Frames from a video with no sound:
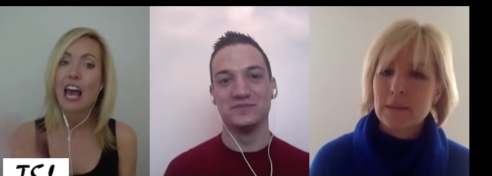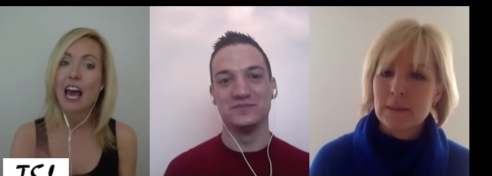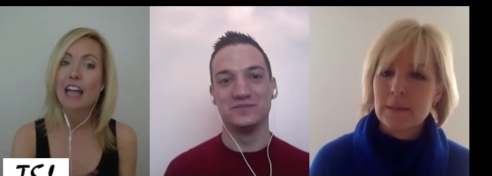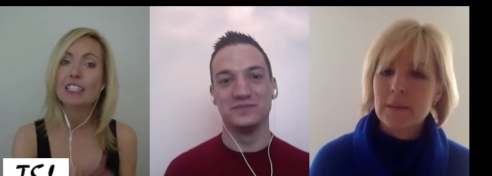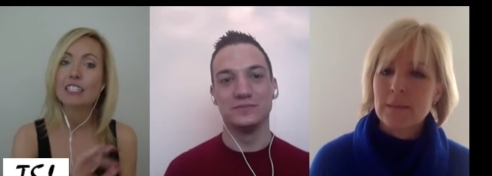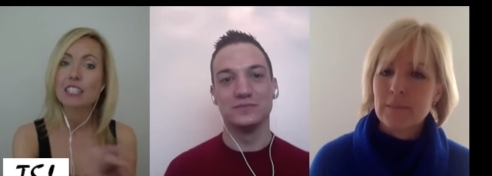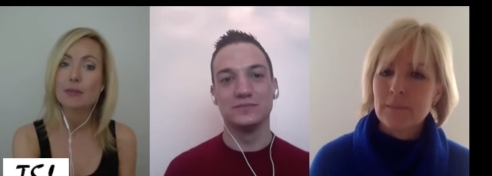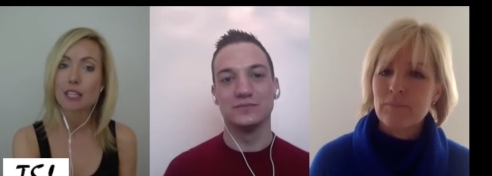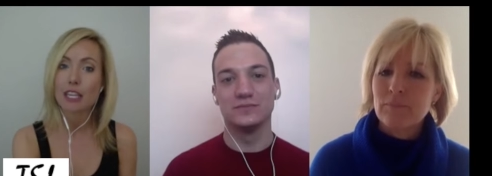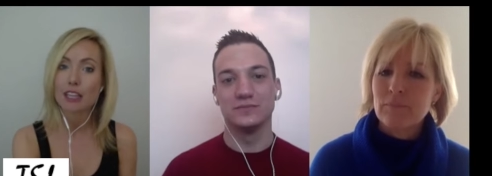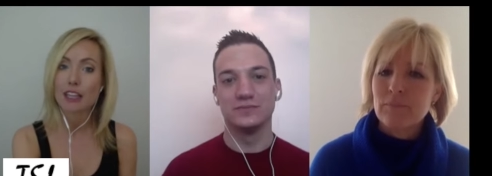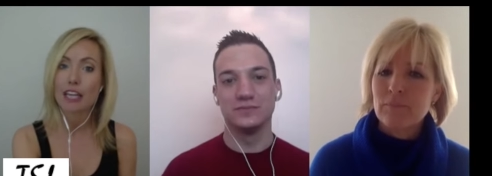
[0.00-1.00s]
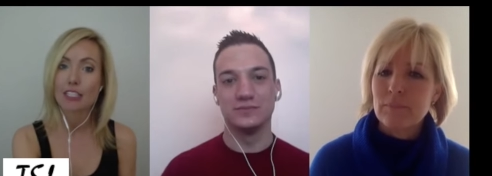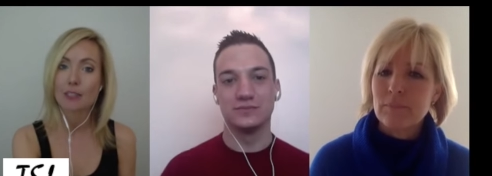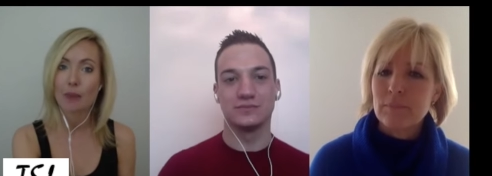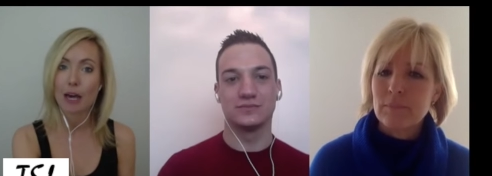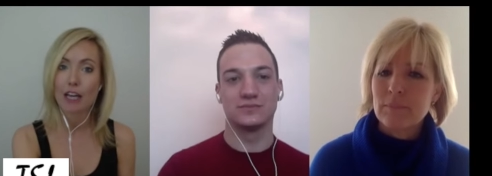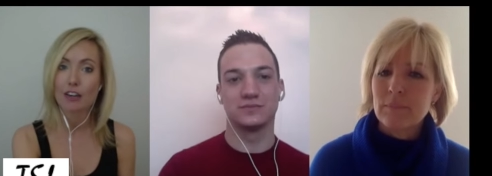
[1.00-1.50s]
Speaker 1: And it seems like that's
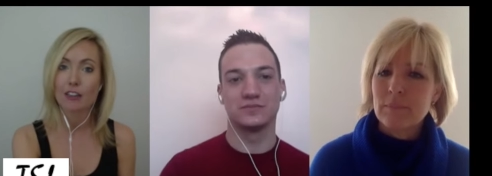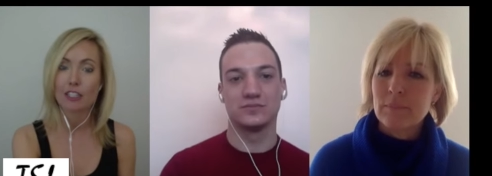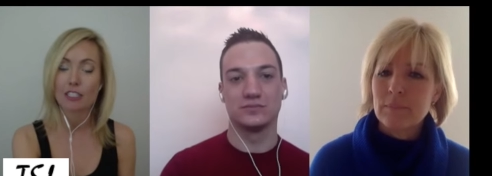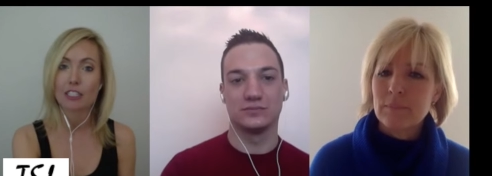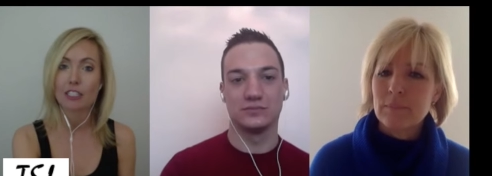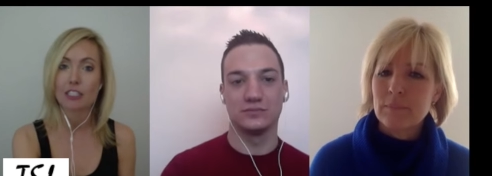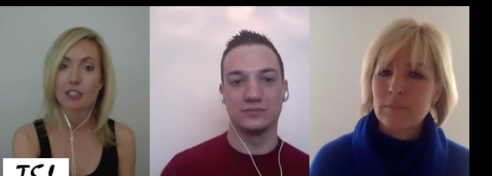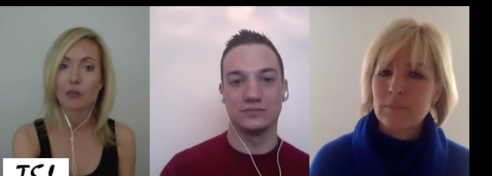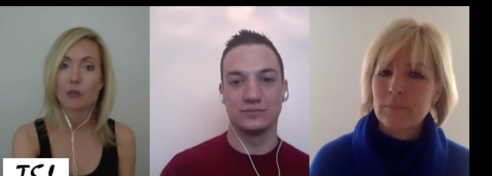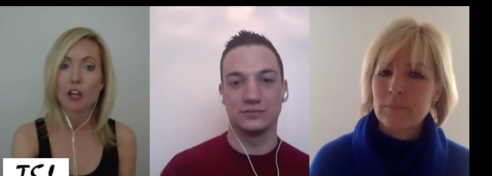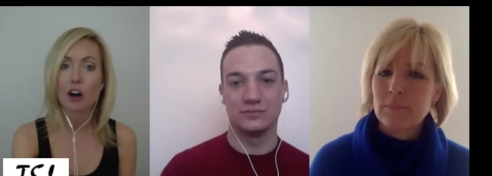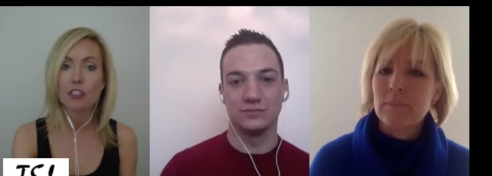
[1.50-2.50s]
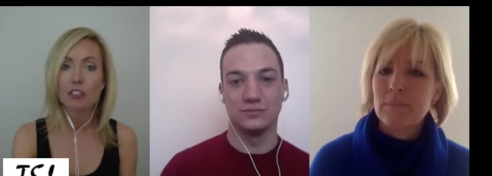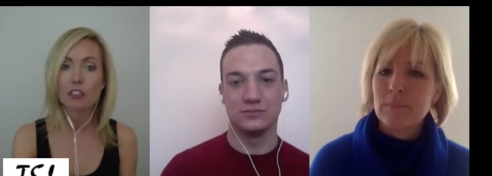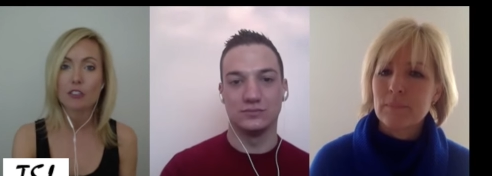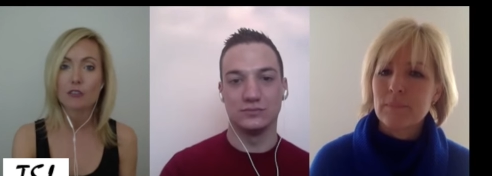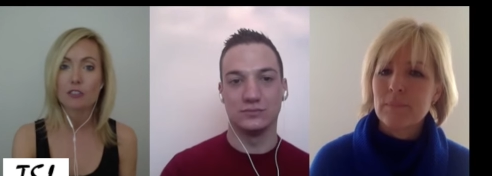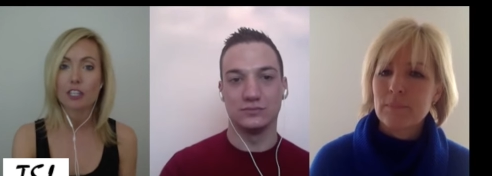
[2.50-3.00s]
better this season. We
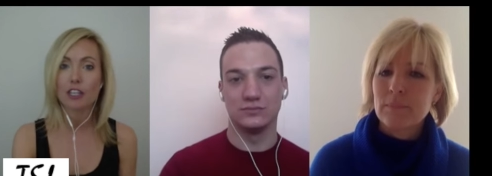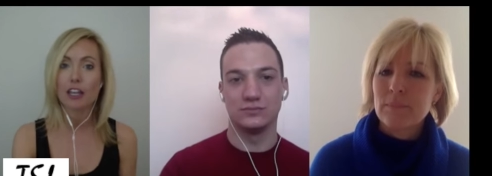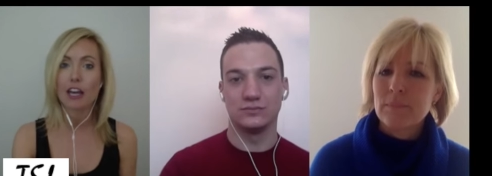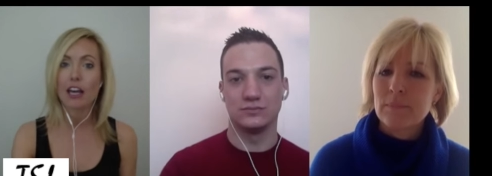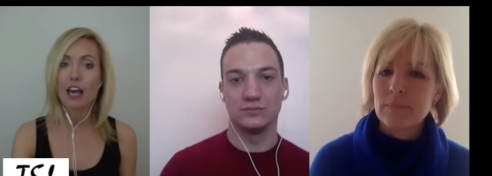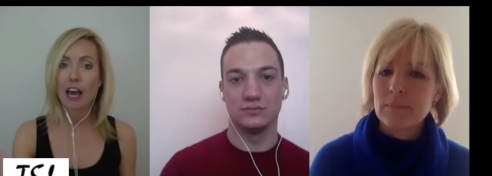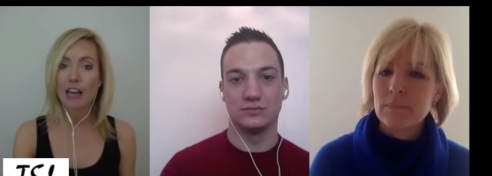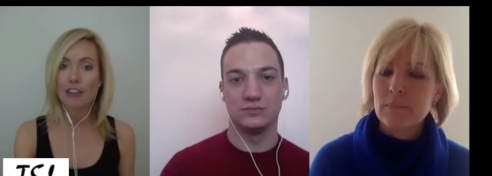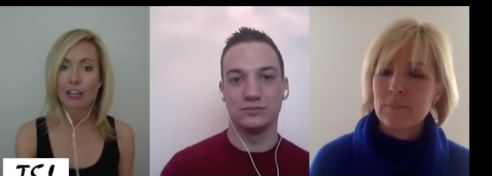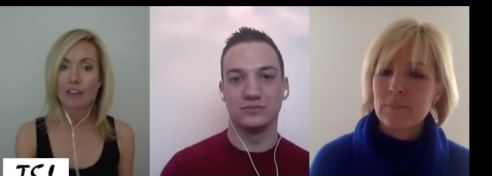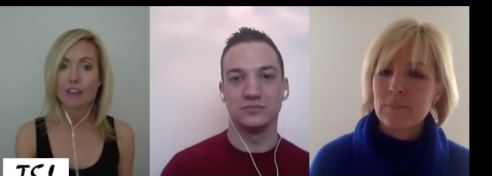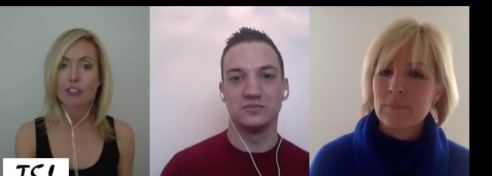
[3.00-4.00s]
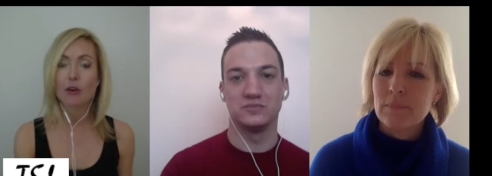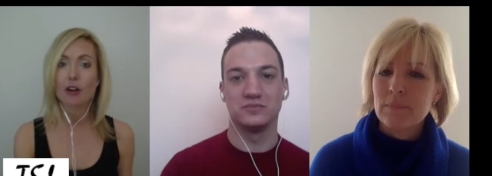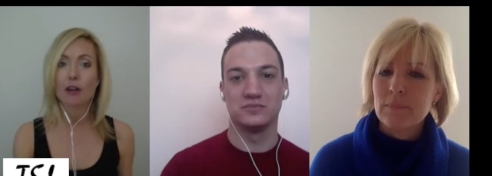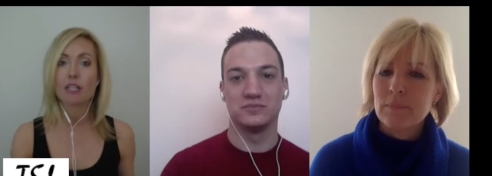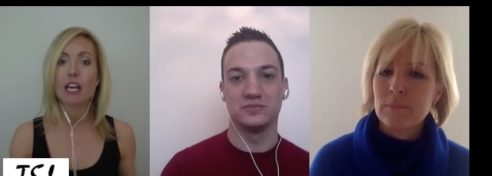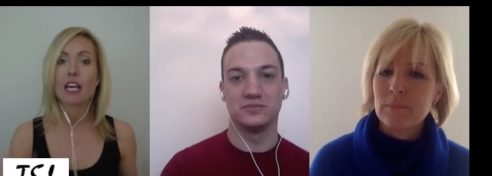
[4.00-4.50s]
also see that at the end of his
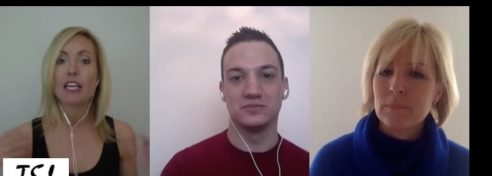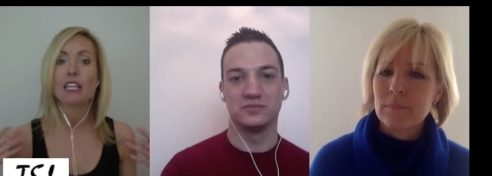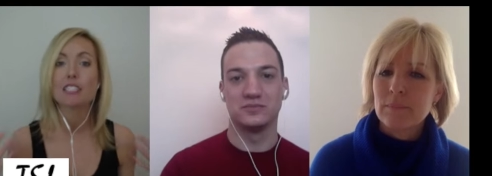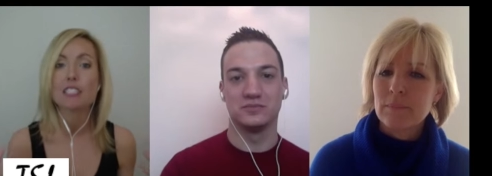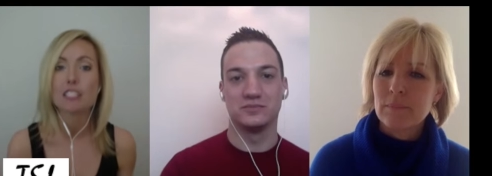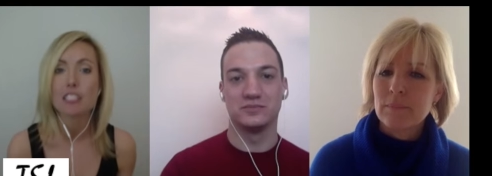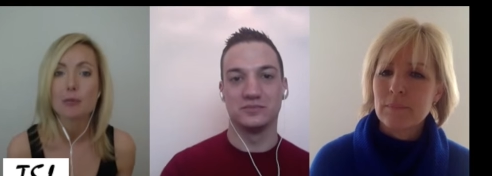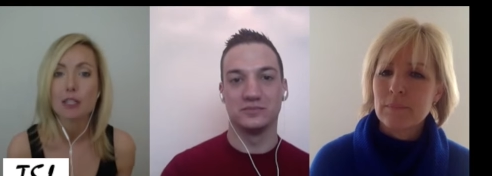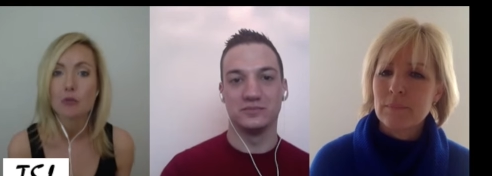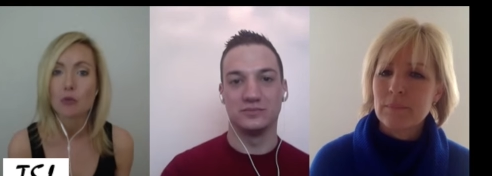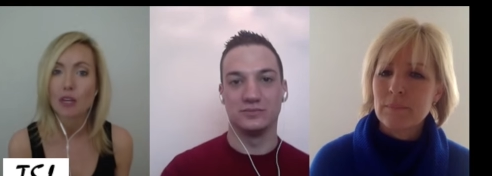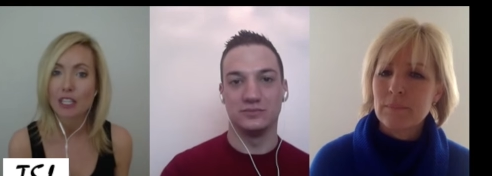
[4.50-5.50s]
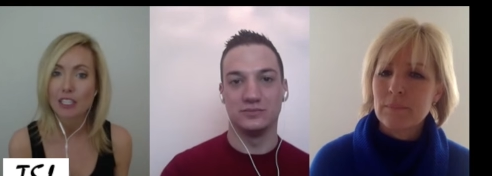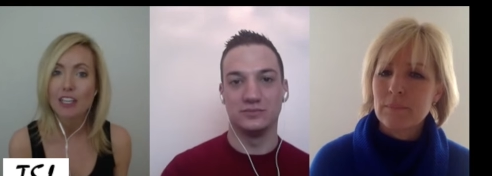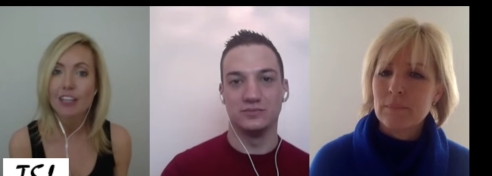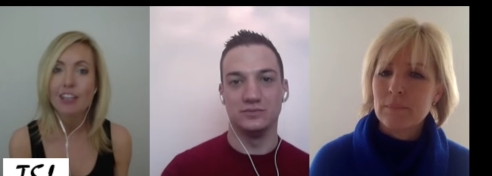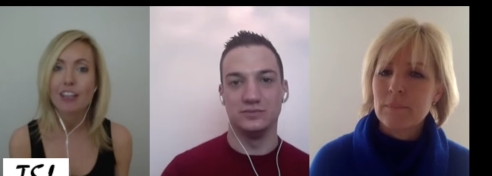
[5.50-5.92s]
programs, he doesn't seem as winded.